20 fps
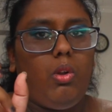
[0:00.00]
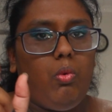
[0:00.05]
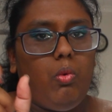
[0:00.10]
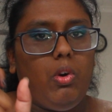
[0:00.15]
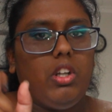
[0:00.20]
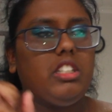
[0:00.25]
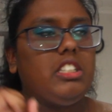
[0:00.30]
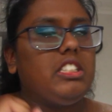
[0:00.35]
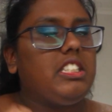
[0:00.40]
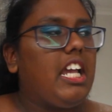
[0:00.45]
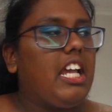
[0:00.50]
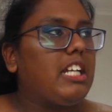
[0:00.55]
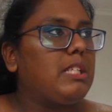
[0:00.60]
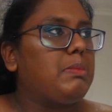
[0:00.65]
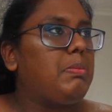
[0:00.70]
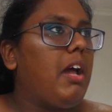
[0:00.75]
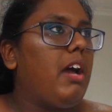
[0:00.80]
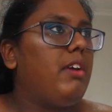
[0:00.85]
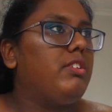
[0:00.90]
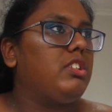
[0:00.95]
Wanda's Hex
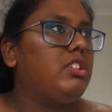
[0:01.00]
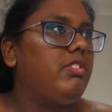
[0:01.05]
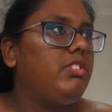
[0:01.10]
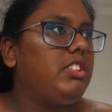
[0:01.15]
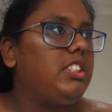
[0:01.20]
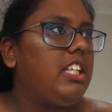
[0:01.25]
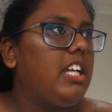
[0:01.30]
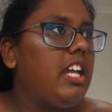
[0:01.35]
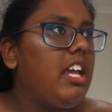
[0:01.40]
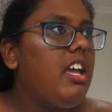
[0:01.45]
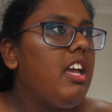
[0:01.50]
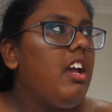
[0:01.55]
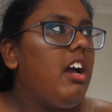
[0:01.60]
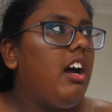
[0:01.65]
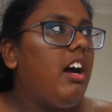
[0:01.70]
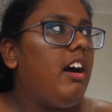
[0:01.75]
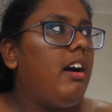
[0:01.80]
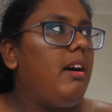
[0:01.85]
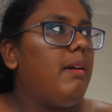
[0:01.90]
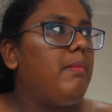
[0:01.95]
powers, obviously,
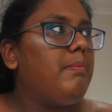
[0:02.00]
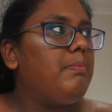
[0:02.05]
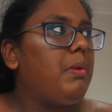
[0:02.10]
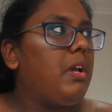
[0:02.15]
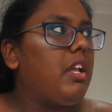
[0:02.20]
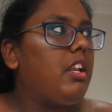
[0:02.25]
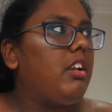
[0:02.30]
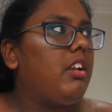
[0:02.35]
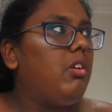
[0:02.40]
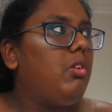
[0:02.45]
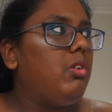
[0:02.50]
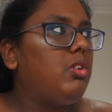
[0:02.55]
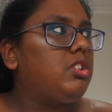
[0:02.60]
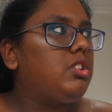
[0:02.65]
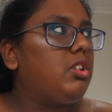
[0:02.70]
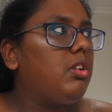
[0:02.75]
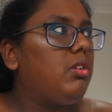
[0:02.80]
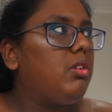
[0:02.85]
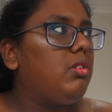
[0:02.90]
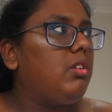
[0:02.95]
but
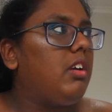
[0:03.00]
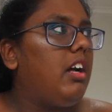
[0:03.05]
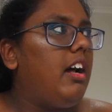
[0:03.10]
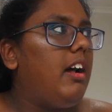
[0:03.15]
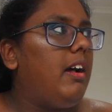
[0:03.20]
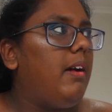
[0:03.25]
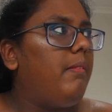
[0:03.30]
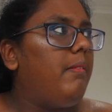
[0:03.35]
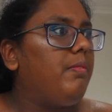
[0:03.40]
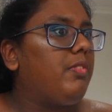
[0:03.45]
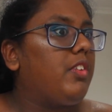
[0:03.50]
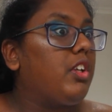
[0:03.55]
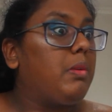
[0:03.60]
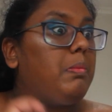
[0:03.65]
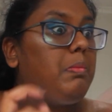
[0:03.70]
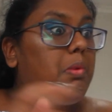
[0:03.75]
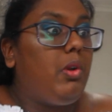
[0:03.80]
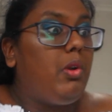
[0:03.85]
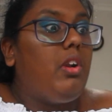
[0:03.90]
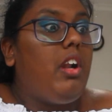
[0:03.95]
also the
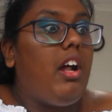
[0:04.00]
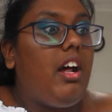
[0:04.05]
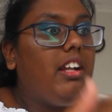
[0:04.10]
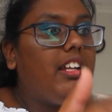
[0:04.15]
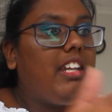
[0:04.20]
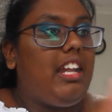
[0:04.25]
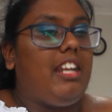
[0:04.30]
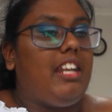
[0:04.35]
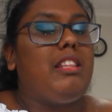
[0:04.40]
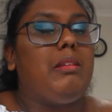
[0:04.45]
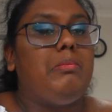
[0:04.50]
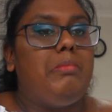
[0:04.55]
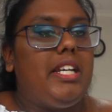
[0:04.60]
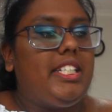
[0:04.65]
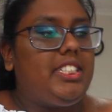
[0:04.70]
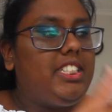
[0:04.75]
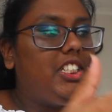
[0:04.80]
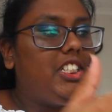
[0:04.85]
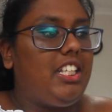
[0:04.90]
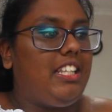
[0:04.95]
computer getting the
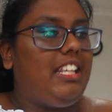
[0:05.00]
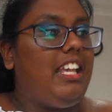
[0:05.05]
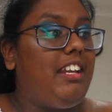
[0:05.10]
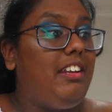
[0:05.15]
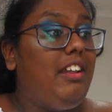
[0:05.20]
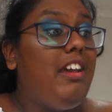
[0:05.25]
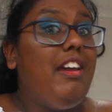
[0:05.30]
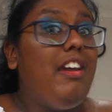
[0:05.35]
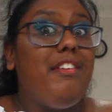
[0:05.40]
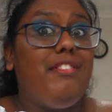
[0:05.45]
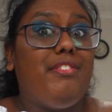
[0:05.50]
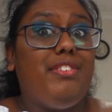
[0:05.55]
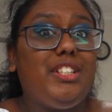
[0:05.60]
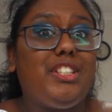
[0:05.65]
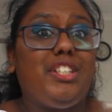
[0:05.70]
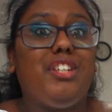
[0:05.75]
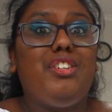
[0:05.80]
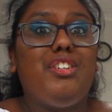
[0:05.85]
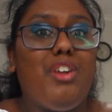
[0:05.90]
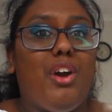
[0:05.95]
message, and then
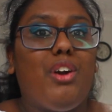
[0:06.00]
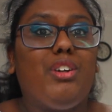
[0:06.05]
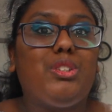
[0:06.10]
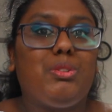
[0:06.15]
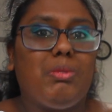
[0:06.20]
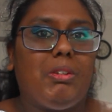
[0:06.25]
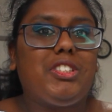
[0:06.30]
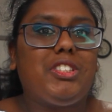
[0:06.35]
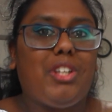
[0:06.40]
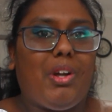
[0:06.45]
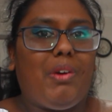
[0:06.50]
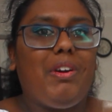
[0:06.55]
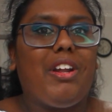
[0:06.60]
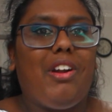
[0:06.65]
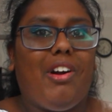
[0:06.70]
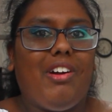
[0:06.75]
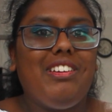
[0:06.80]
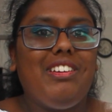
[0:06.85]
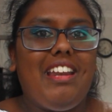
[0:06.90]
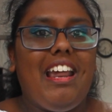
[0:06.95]
Vision knows what's going
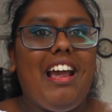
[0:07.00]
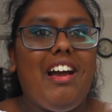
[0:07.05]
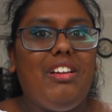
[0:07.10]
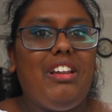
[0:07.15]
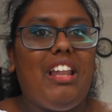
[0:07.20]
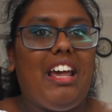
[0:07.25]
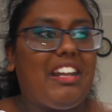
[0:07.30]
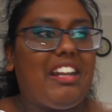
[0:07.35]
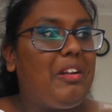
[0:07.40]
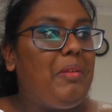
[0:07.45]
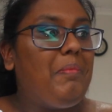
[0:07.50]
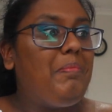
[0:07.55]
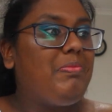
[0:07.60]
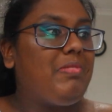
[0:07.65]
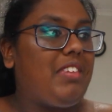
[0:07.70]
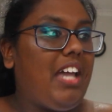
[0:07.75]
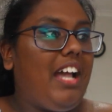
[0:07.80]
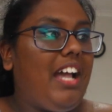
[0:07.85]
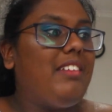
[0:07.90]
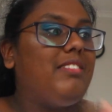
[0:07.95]
on now, like,
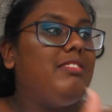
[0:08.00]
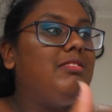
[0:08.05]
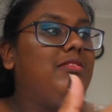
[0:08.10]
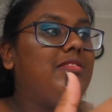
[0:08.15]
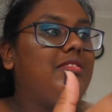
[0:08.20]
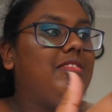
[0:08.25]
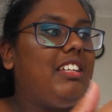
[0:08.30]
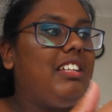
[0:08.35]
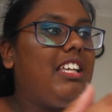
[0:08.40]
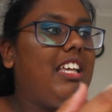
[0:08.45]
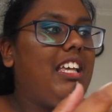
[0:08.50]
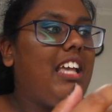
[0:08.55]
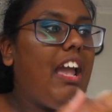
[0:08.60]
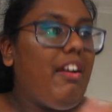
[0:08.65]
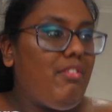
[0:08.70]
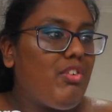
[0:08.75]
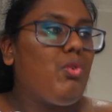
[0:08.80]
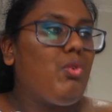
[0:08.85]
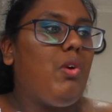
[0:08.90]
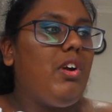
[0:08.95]
that
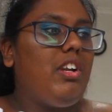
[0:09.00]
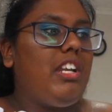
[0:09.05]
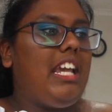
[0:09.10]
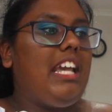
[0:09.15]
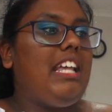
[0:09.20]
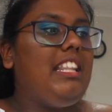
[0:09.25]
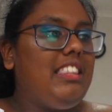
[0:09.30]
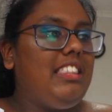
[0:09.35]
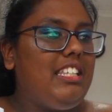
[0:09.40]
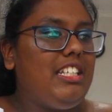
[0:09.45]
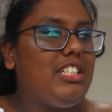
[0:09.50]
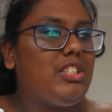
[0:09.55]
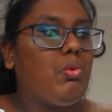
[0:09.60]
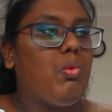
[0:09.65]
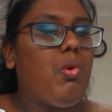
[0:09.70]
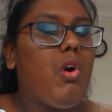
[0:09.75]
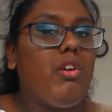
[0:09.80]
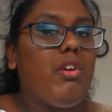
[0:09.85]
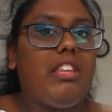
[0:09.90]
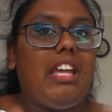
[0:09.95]
everyone in this
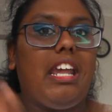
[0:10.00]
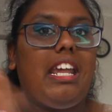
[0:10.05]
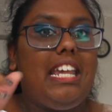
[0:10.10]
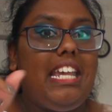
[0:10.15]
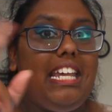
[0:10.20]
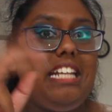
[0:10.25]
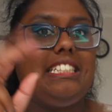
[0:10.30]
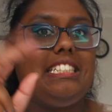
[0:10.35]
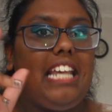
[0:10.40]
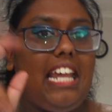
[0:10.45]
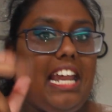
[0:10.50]
world that he's